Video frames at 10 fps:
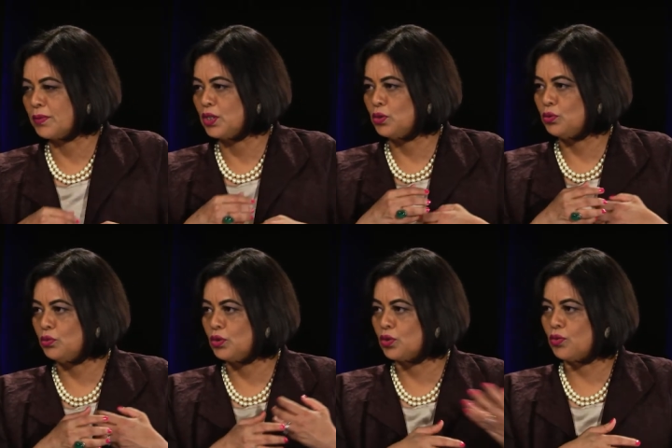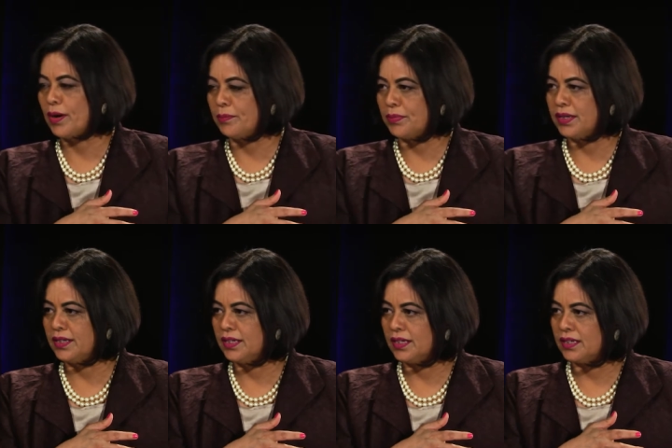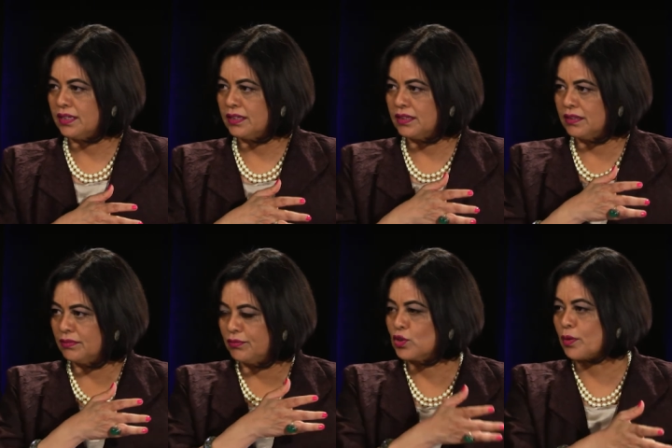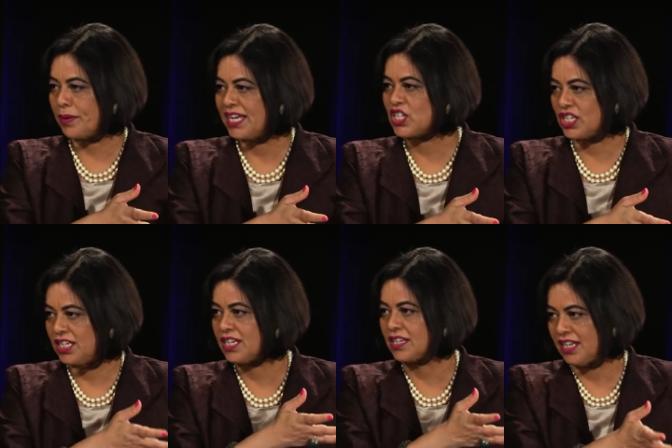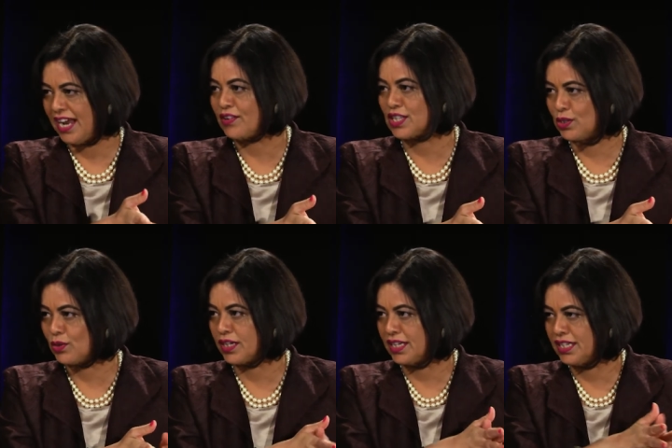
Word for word: I mean, you grew up in Fort Apache, Arizona,